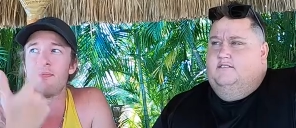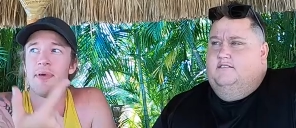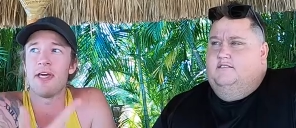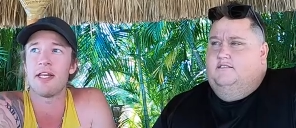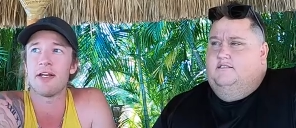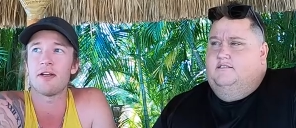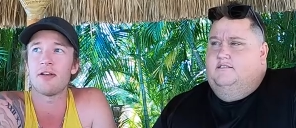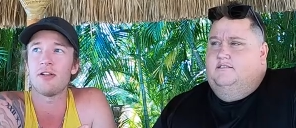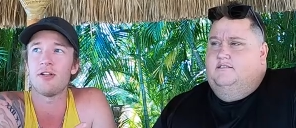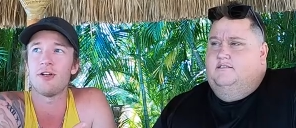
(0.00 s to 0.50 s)

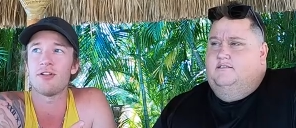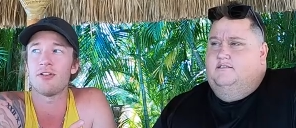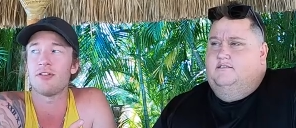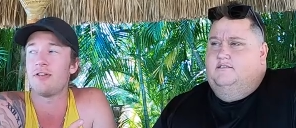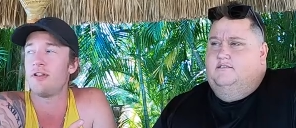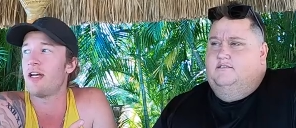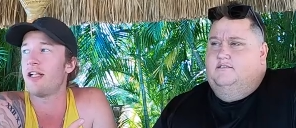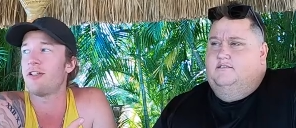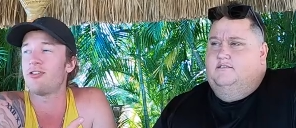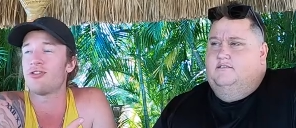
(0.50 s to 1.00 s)
Speaker 1: medical
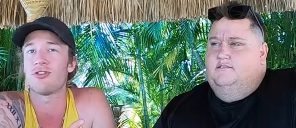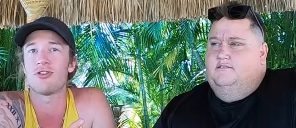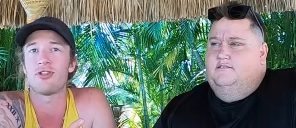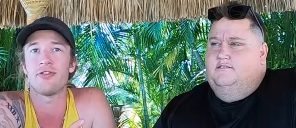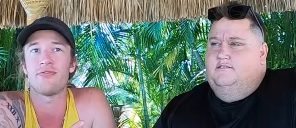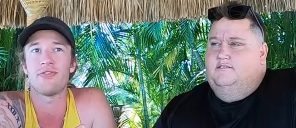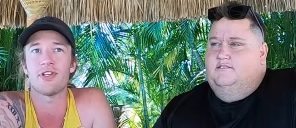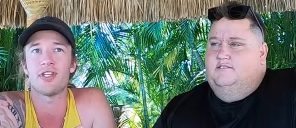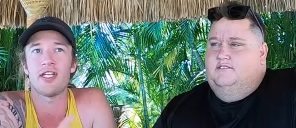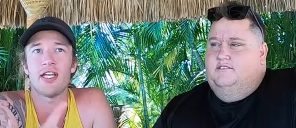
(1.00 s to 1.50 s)
health
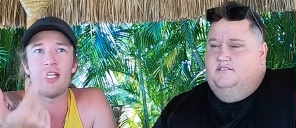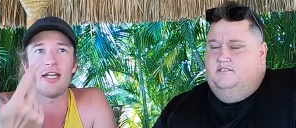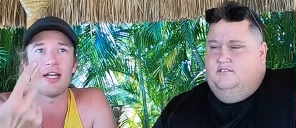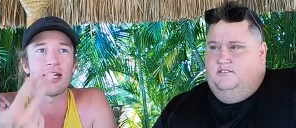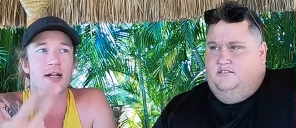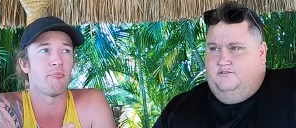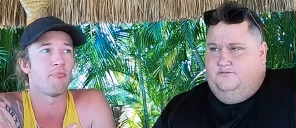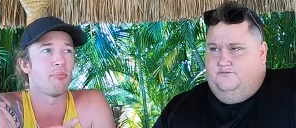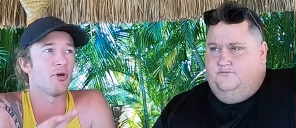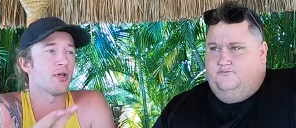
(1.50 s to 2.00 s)

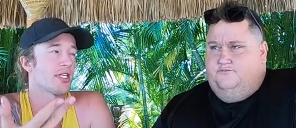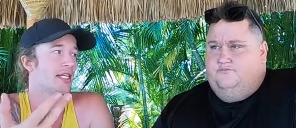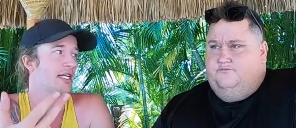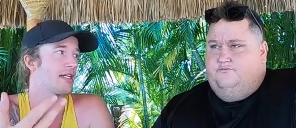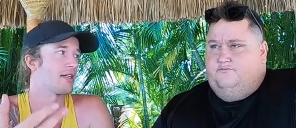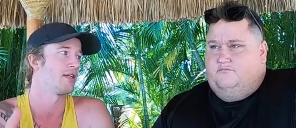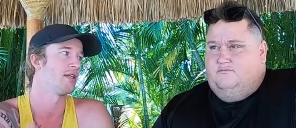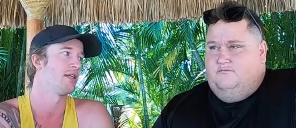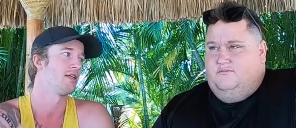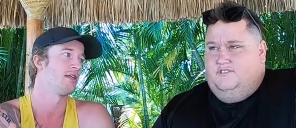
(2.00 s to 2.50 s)
certificate and a
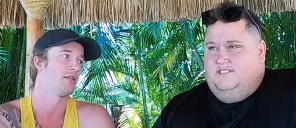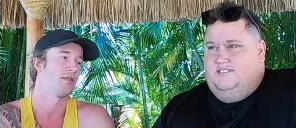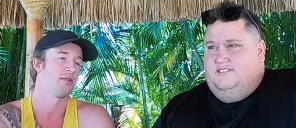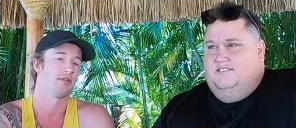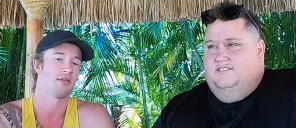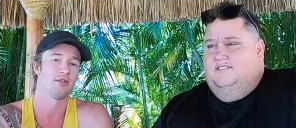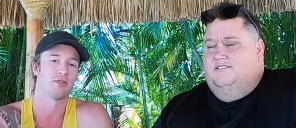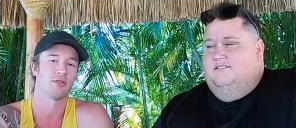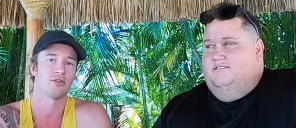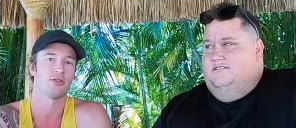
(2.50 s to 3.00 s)
booking
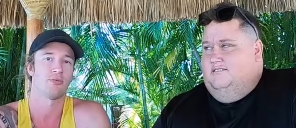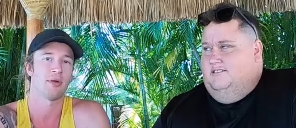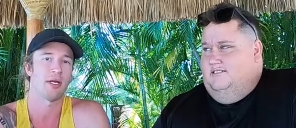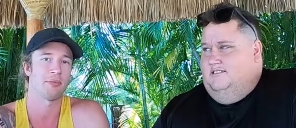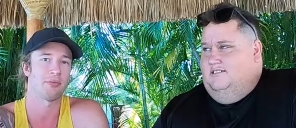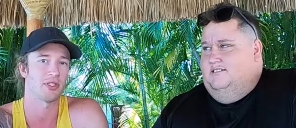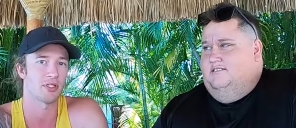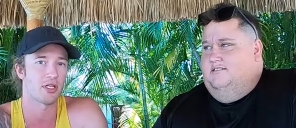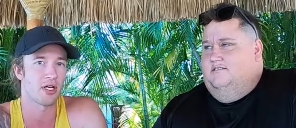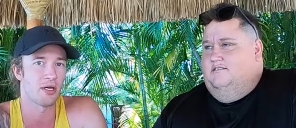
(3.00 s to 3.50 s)
to
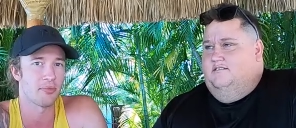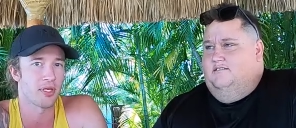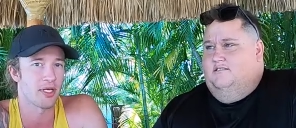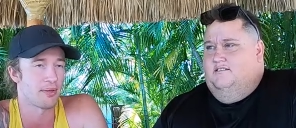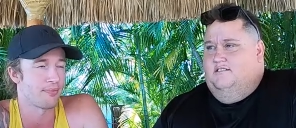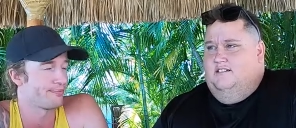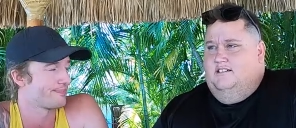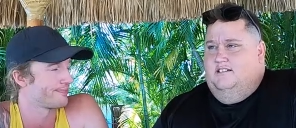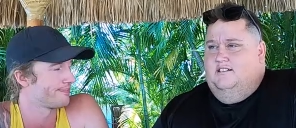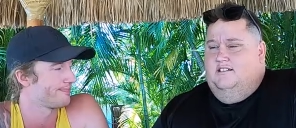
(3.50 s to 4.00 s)
be able to
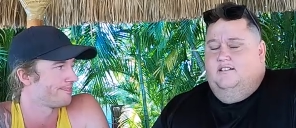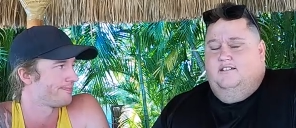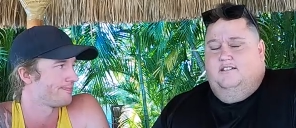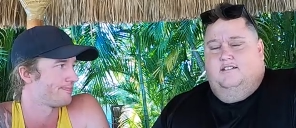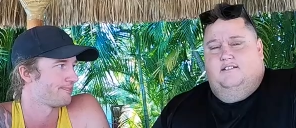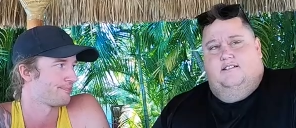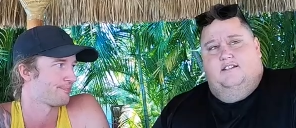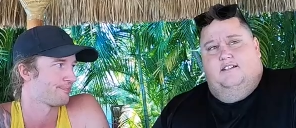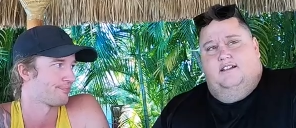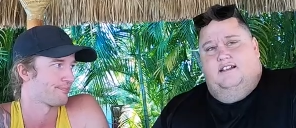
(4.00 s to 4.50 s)
come here.
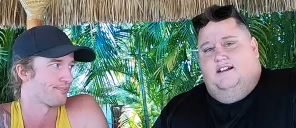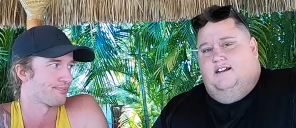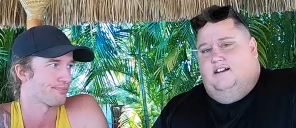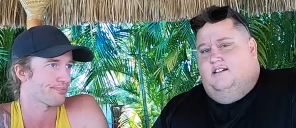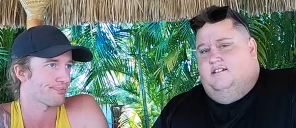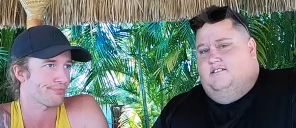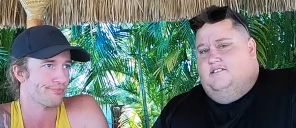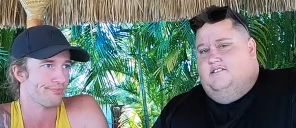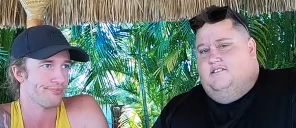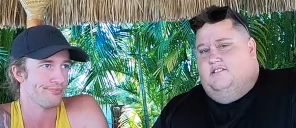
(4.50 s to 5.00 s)

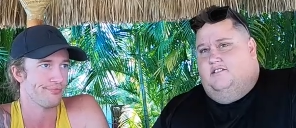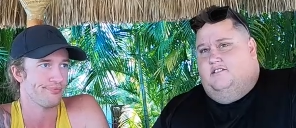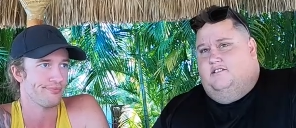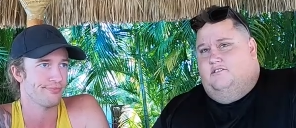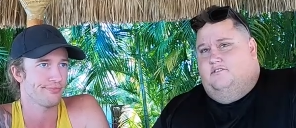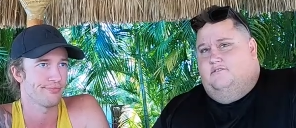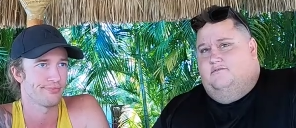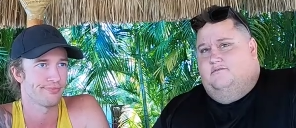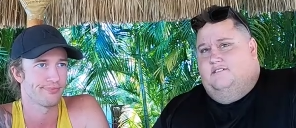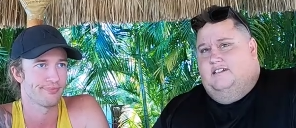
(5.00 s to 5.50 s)
Speaker 2: Yeah,
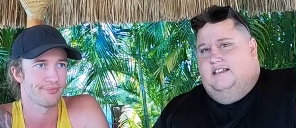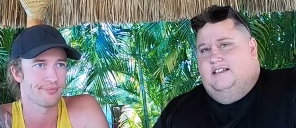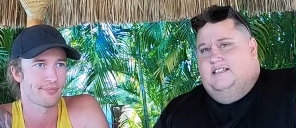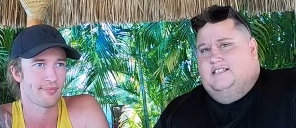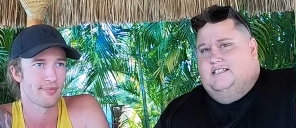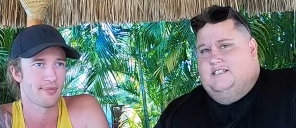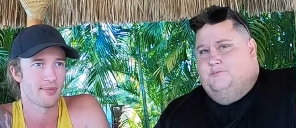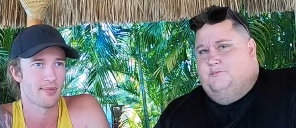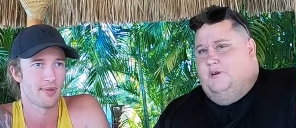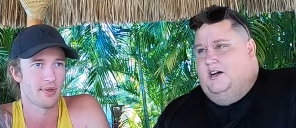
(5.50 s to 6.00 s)
so
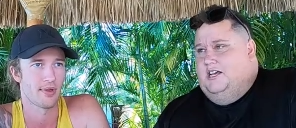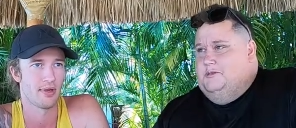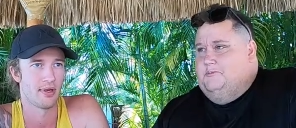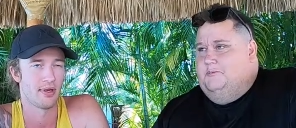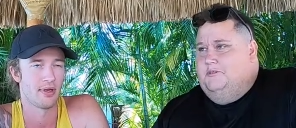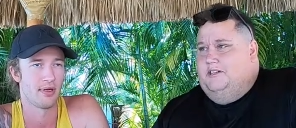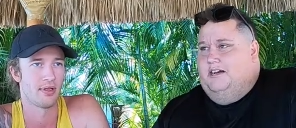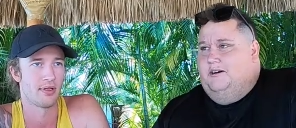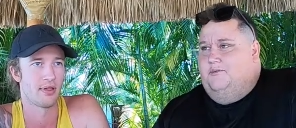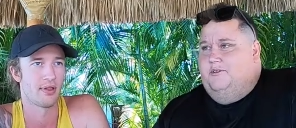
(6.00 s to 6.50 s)
at least it's
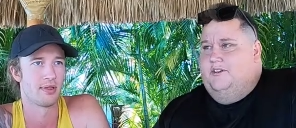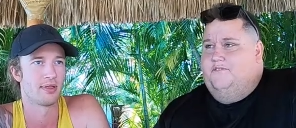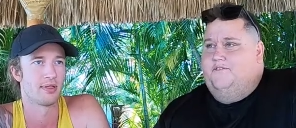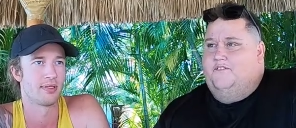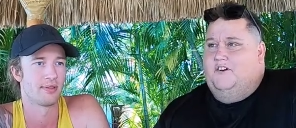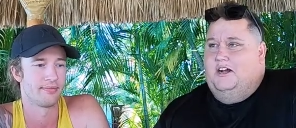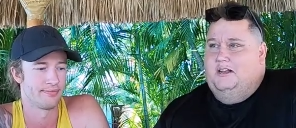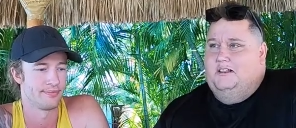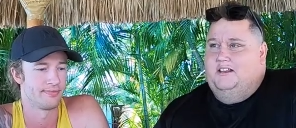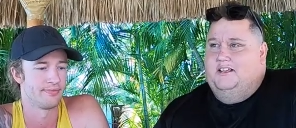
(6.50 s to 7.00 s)
possible now. We
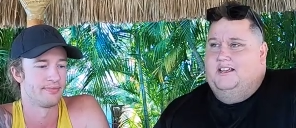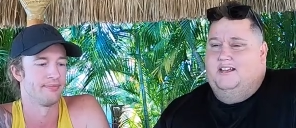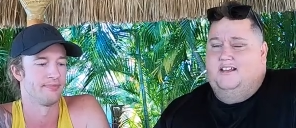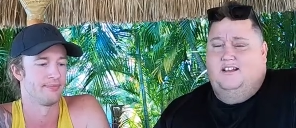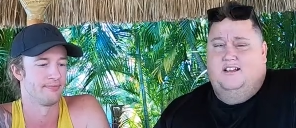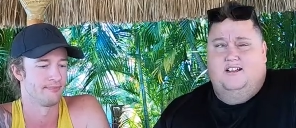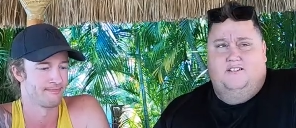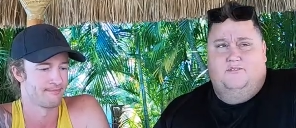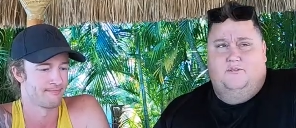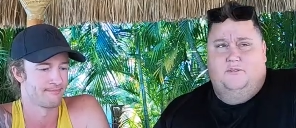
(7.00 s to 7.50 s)

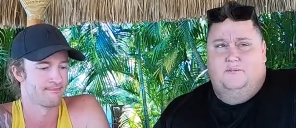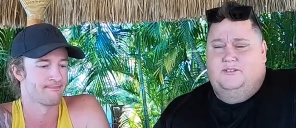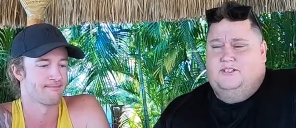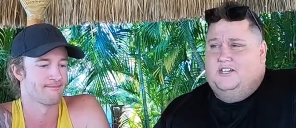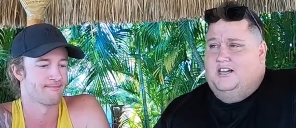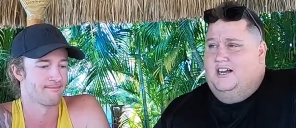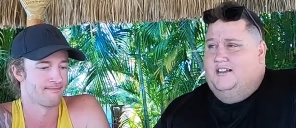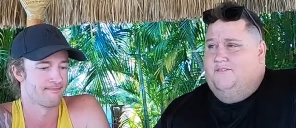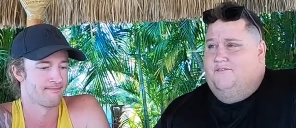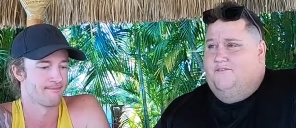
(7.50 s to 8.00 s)
finally, we've
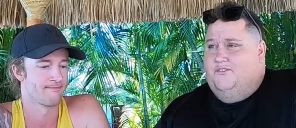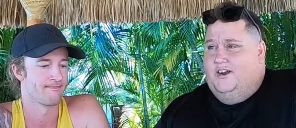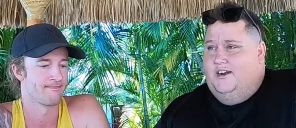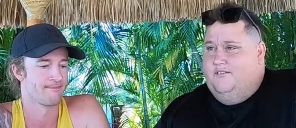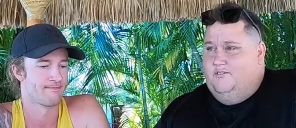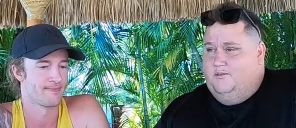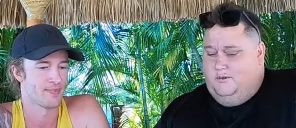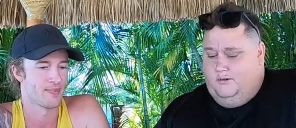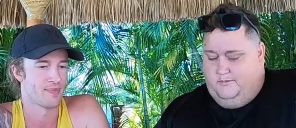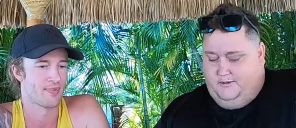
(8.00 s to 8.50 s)
been talking
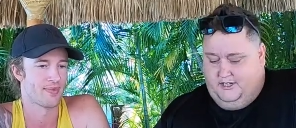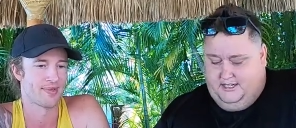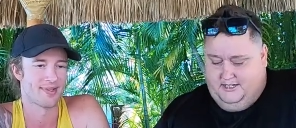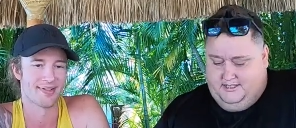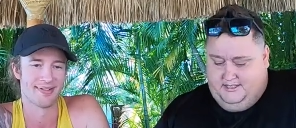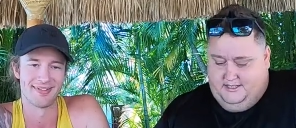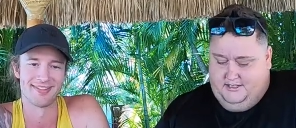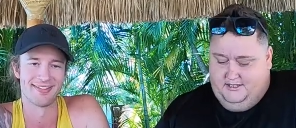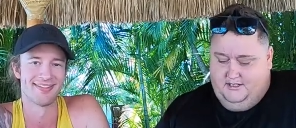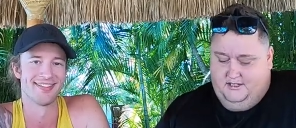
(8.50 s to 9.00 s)
forever what we're
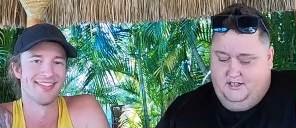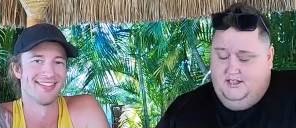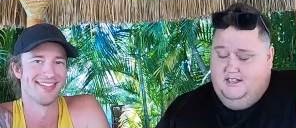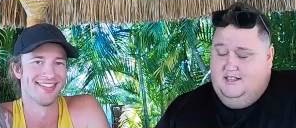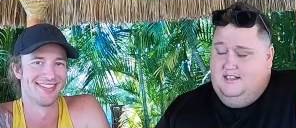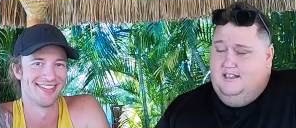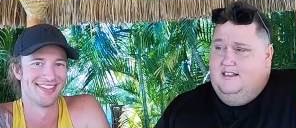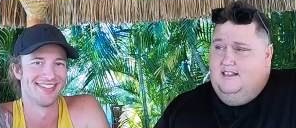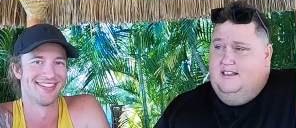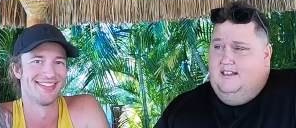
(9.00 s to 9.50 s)
gonna do
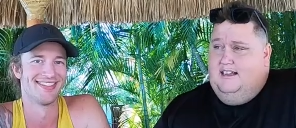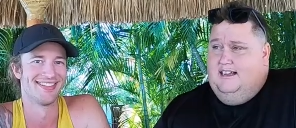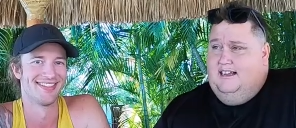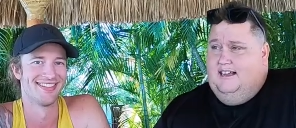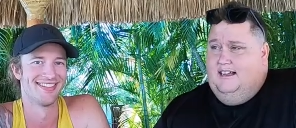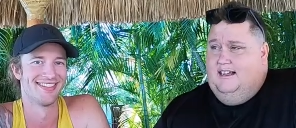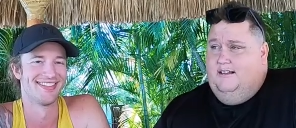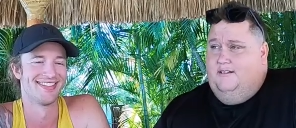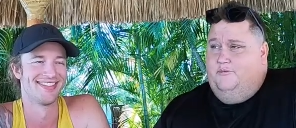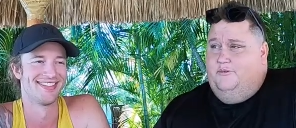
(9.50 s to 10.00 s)

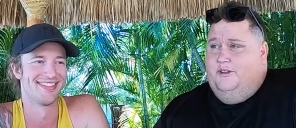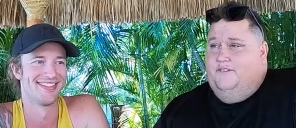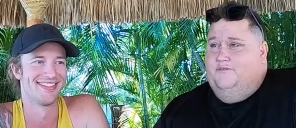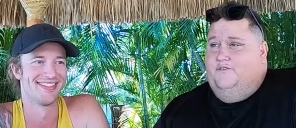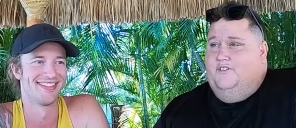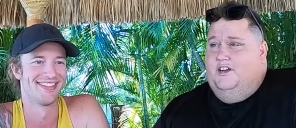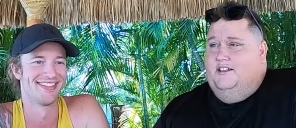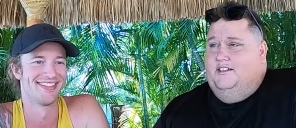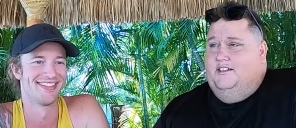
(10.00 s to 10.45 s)
and we can